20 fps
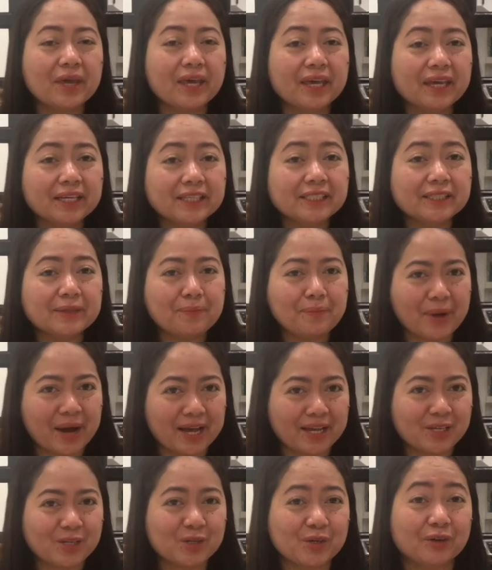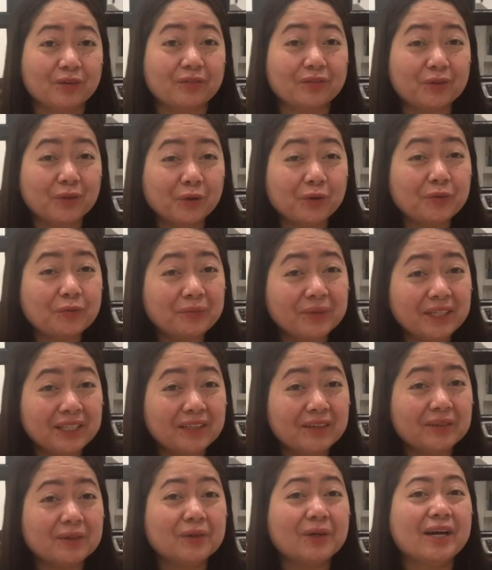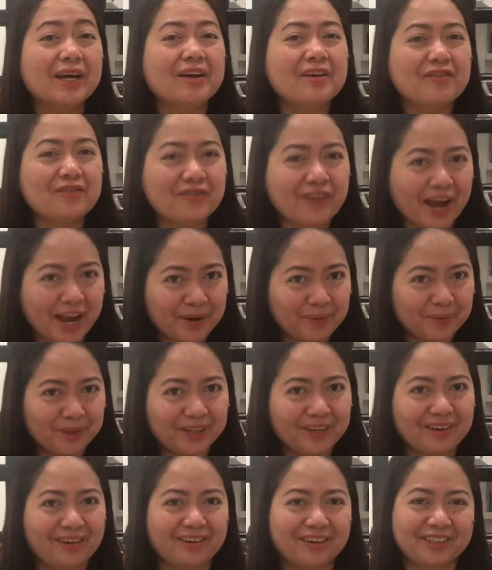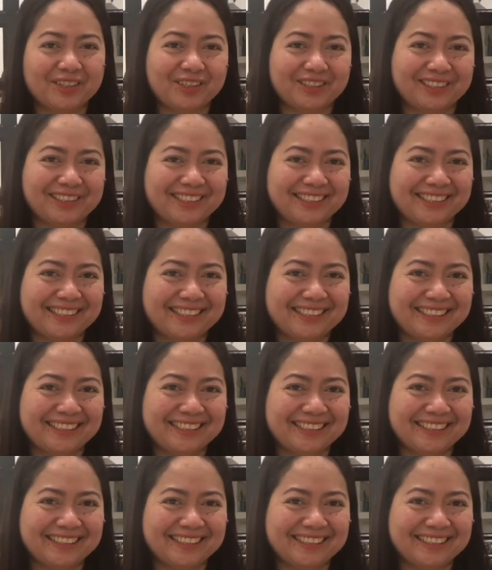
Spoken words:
is a bunch of throw pillow fiber cushions.